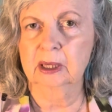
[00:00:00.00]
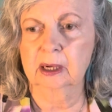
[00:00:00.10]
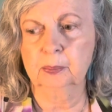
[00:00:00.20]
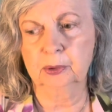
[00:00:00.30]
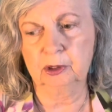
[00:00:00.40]
I
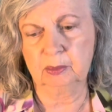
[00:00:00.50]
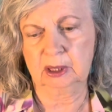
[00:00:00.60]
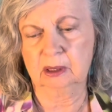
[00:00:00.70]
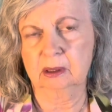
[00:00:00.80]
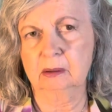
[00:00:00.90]
put them
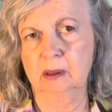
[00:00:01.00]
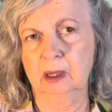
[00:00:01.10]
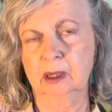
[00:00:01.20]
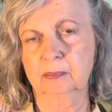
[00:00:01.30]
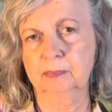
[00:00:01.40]
in
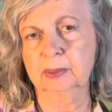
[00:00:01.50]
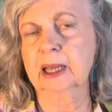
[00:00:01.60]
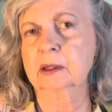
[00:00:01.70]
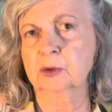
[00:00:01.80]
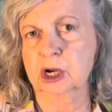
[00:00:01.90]

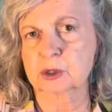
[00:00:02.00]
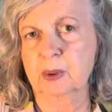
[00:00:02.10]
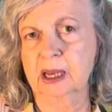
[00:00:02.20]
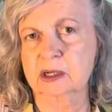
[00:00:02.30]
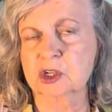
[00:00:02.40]
black trash
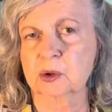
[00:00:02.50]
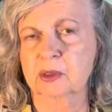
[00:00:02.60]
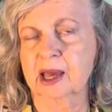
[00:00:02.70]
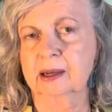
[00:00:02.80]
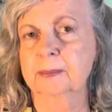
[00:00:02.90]
bags so that